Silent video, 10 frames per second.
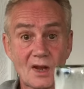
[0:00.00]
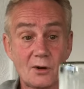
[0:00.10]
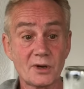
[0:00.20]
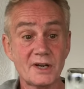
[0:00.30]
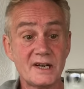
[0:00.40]

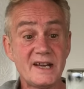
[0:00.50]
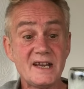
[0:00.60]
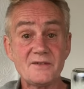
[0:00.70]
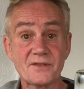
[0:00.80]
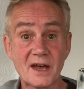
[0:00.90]
I'm going to
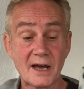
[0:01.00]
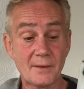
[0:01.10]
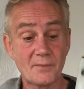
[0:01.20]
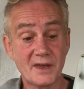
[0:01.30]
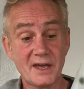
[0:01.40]
leave
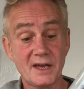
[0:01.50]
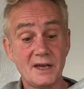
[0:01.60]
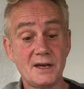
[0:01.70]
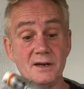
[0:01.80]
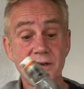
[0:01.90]
that
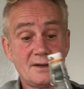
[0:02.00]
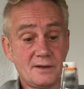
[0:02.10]
in